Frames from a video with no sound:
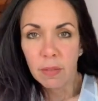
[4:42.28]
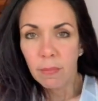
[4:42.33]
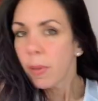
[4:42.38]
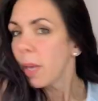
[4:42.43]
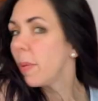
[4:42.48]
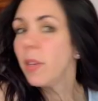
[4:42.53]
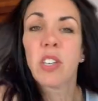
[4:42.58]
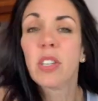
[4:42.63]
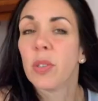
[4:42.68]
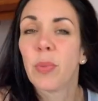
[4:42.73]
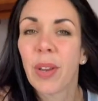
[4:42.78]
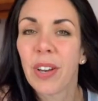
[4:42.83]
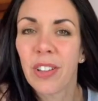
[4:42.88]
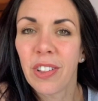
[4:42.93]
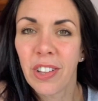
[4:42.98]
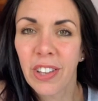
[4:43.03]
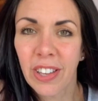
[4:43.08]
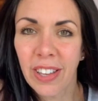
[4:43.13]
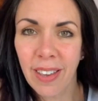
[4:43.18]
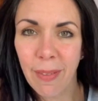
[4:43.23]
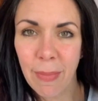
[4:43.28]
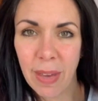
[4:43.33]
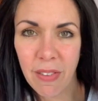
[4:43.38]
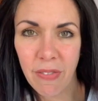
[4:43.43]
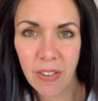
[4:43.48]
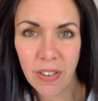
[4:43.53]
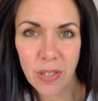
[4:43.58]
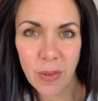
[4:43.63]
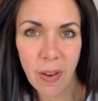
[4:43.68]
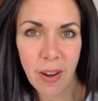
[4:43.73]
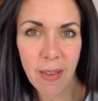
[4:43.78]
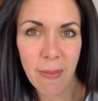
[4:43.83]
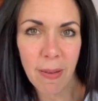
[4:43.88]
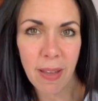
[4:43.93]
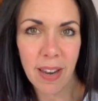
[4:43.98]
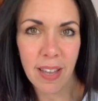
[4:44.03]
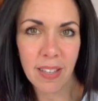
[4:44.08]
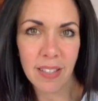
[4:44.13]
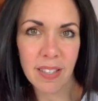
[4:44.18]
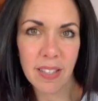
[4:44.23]
you just want to look at me for 20
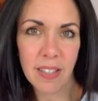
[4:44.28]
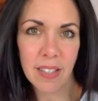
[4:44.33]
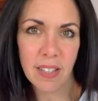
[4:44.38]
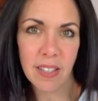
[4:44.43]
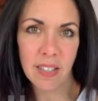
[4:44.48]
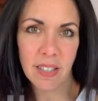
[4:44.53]
minutes.